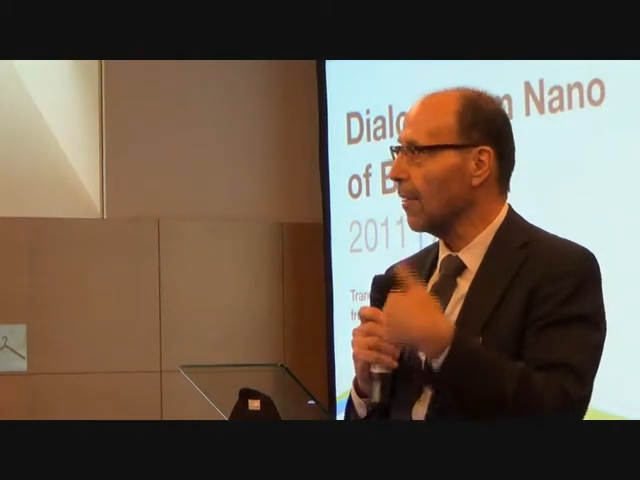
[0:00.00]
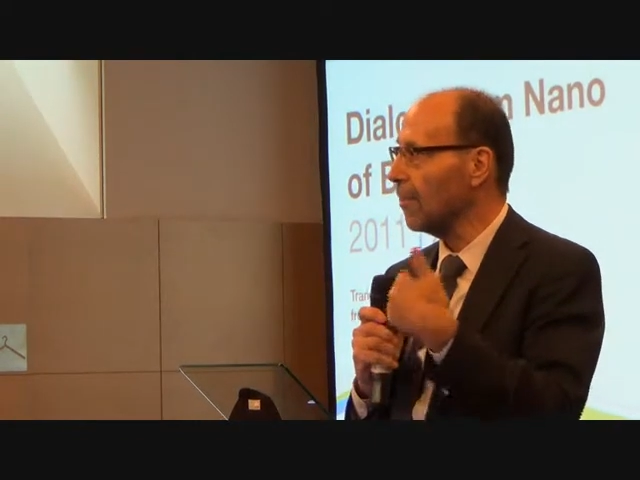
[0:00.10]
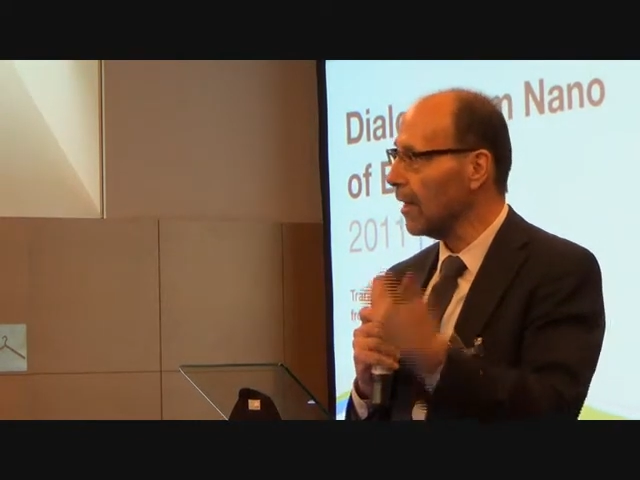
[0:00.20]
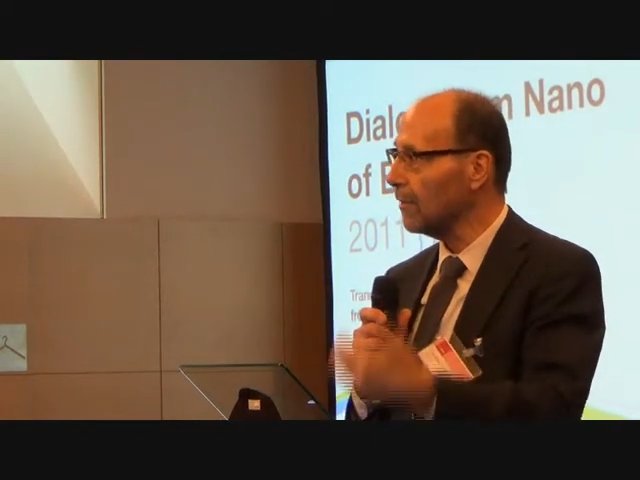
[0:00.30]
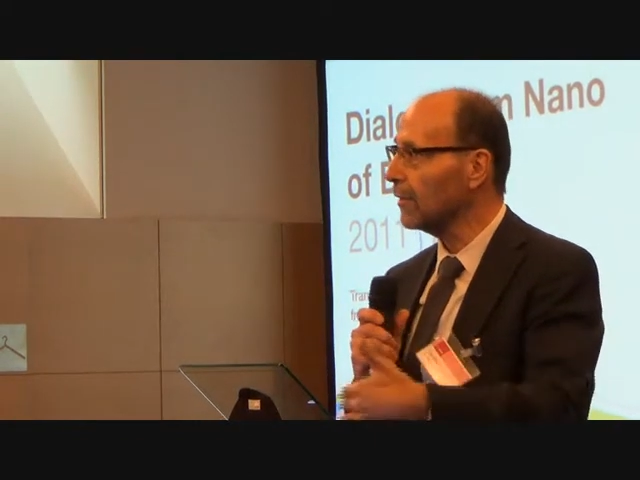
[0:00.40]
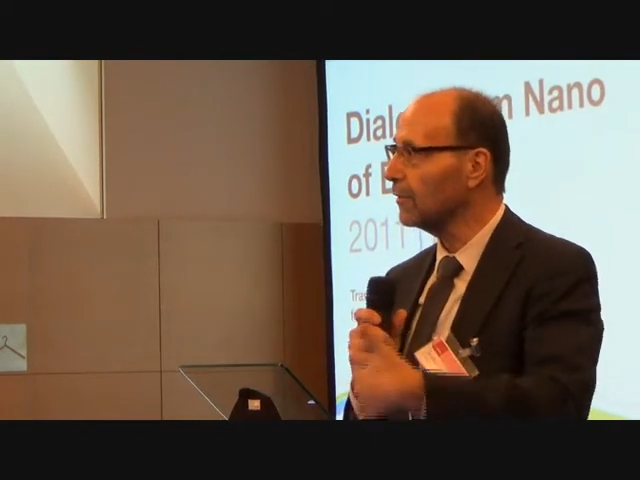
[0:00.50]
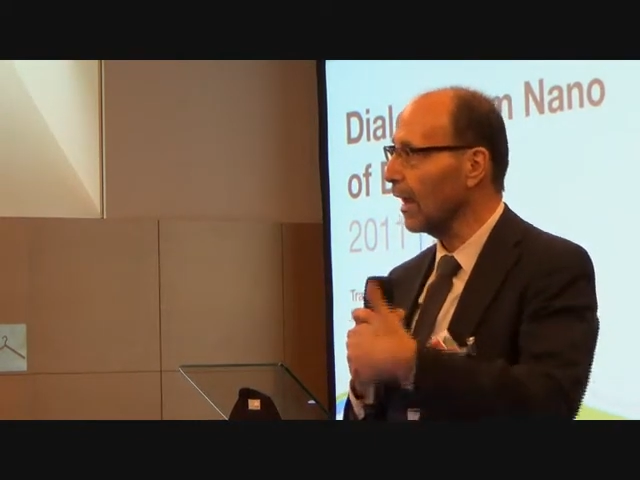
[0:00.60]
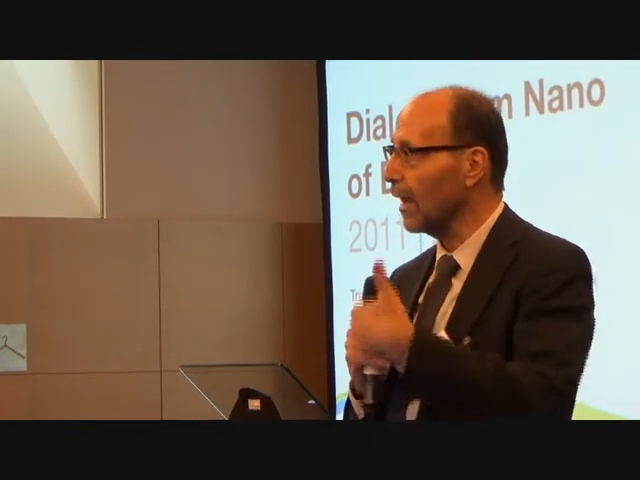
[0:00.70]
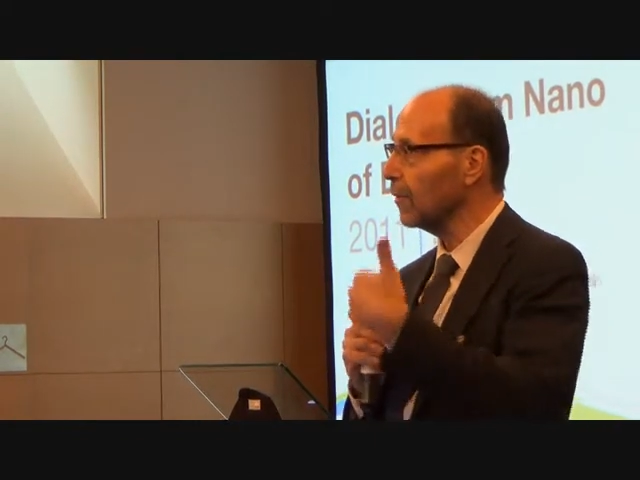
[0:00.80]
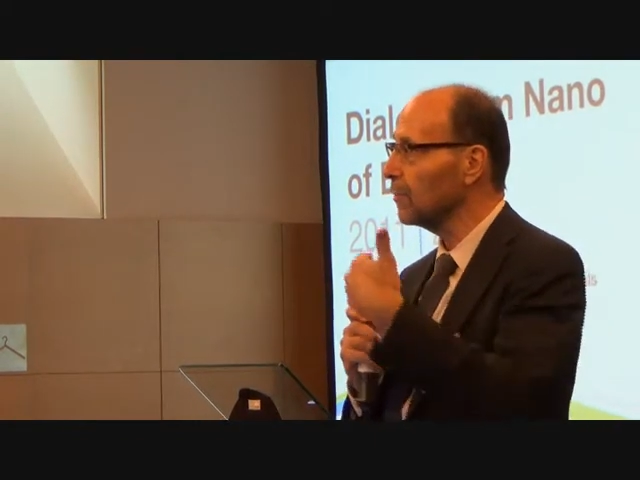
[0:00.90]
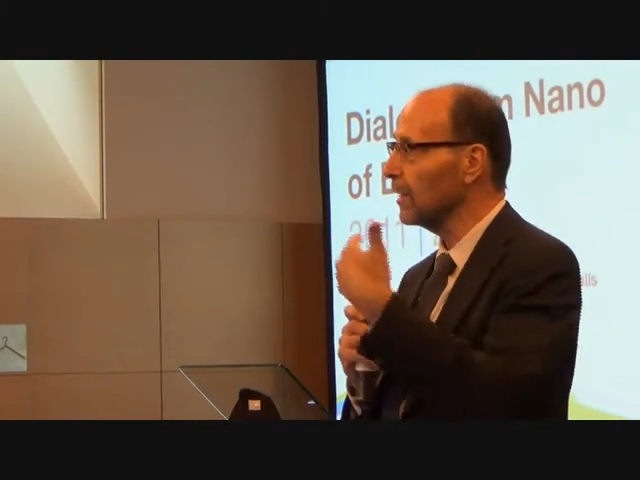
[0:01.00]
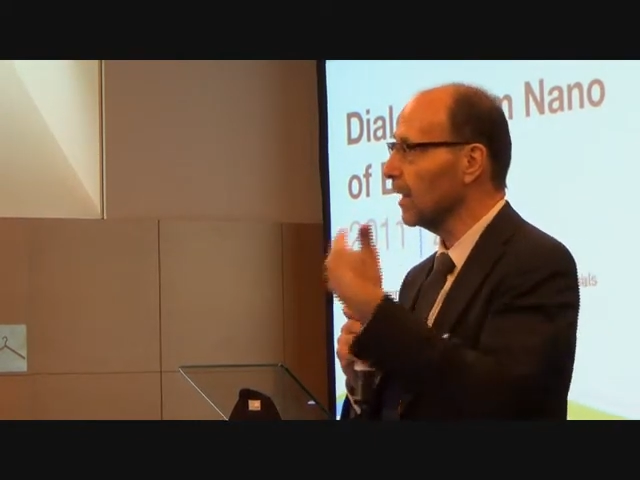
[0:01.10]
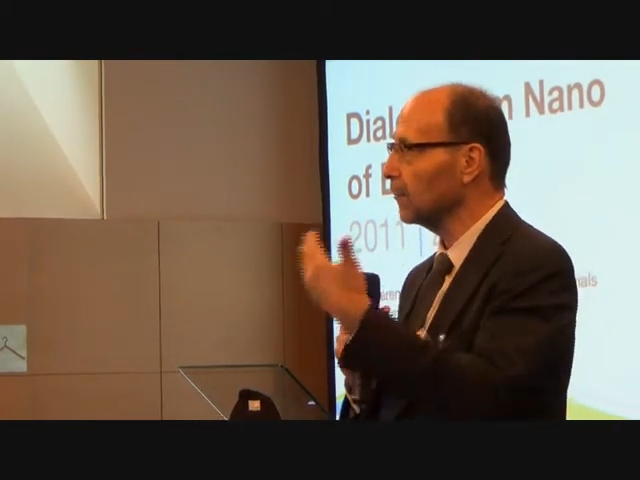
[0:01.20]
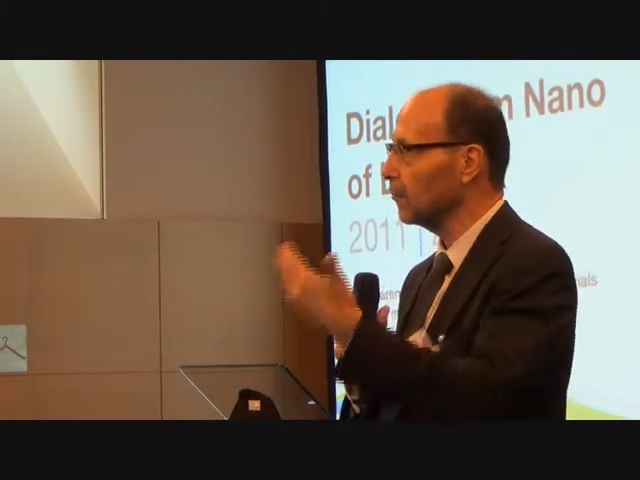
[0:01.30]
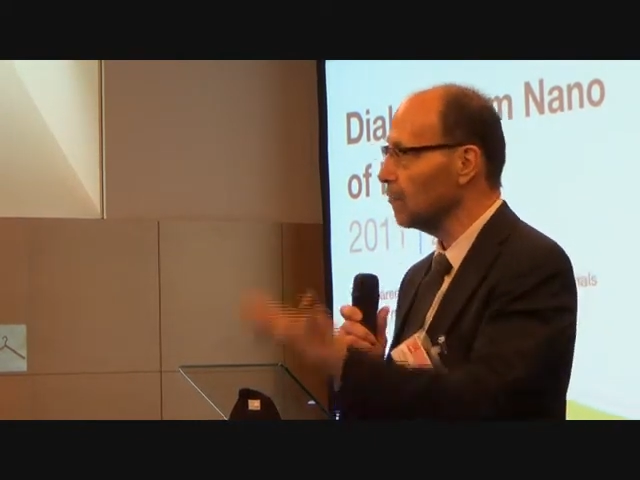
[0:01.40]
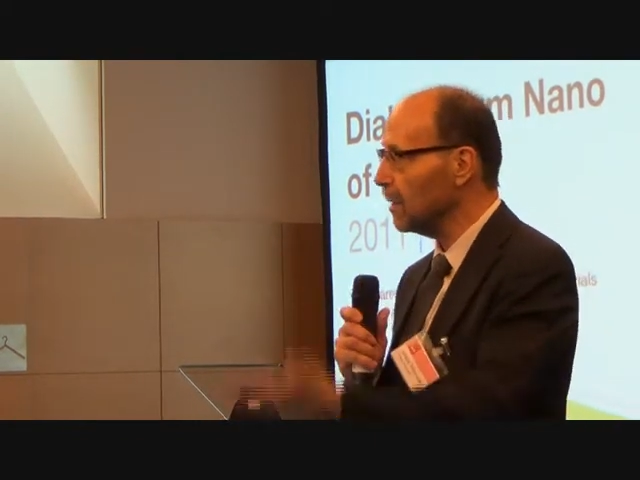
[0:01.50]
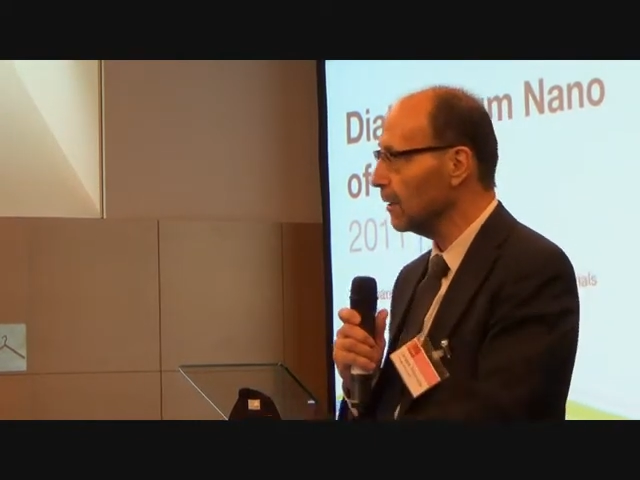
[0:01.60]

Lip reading: And then the dialogue becomes